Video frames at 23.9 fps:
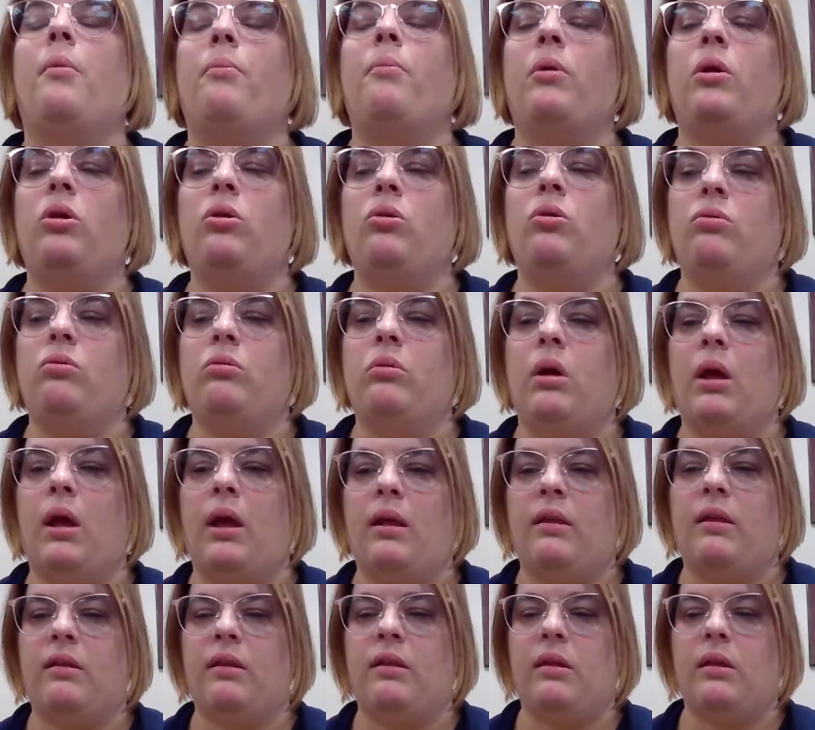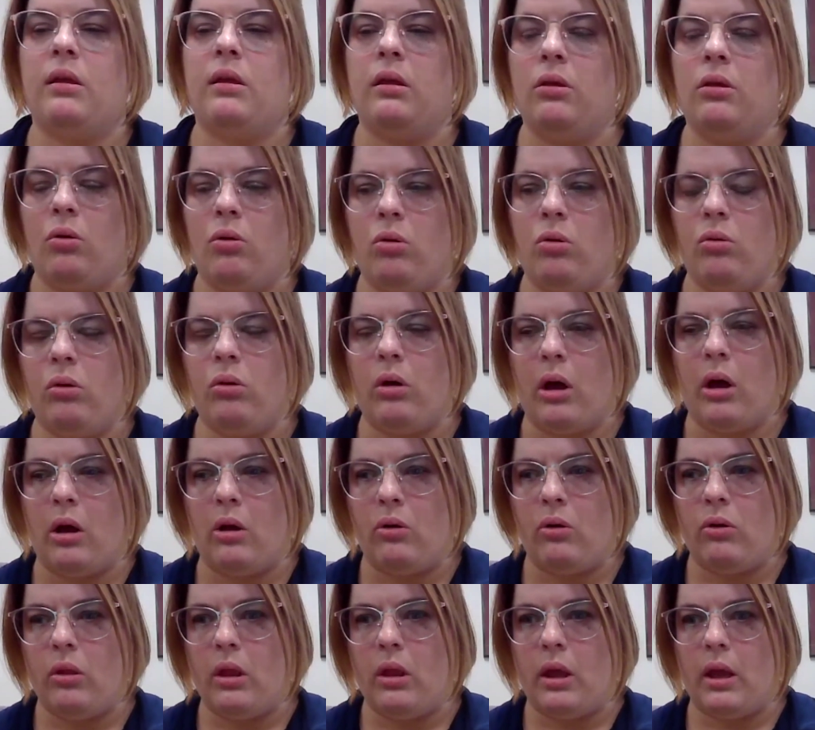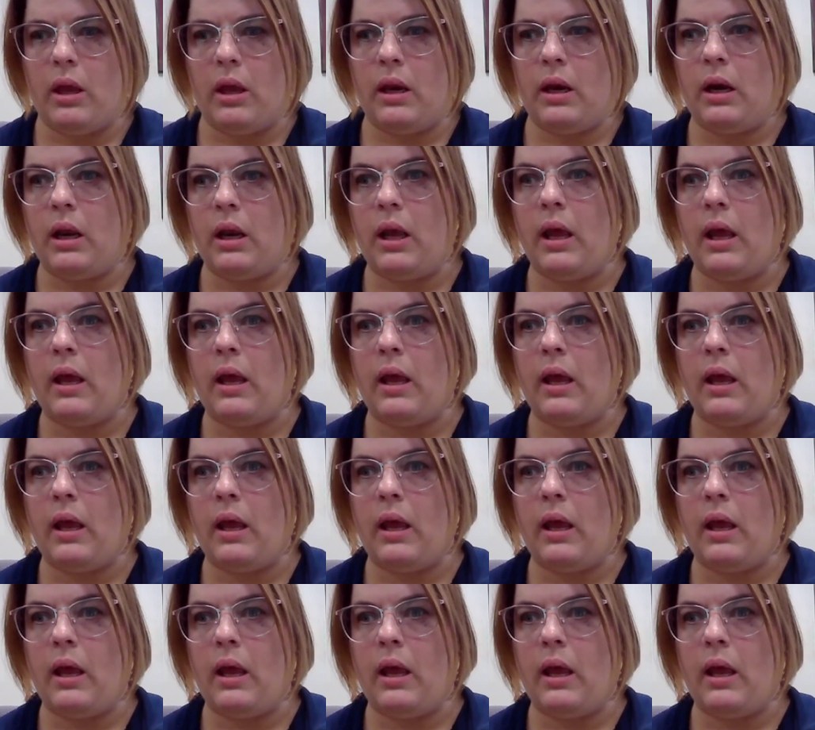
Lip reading: you can see the whole outline,